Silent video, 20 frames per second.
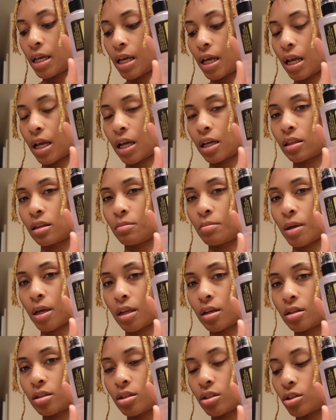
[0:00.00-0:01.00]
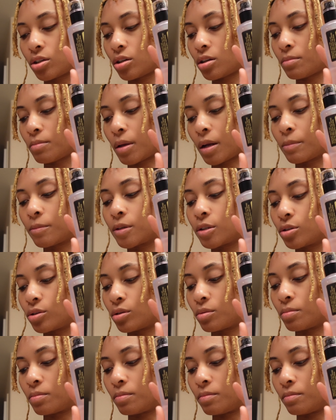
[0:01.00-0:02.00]
and the banish serum, but I'm going to do
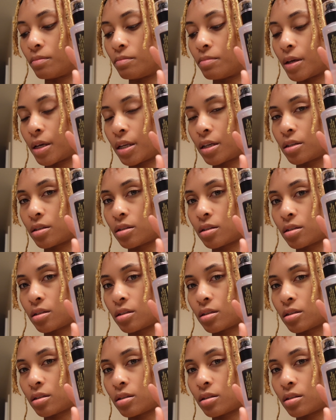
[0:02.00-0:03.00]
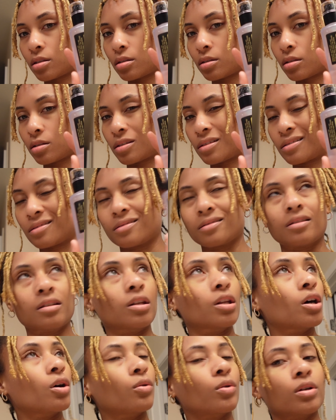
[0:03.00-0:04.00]
the banish. Mm,
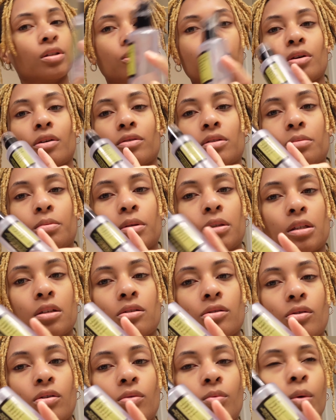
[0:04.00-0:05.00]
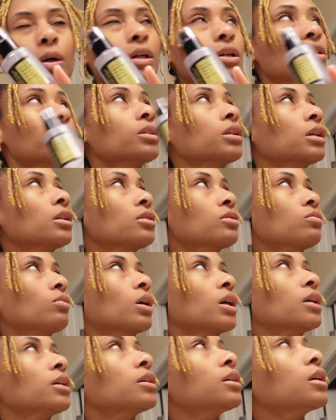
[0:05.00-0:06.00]
no, because you have to put this on while your skin is
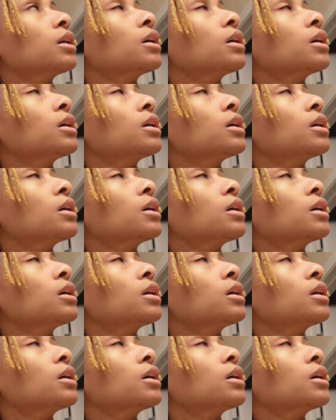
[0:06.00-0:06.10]
wet.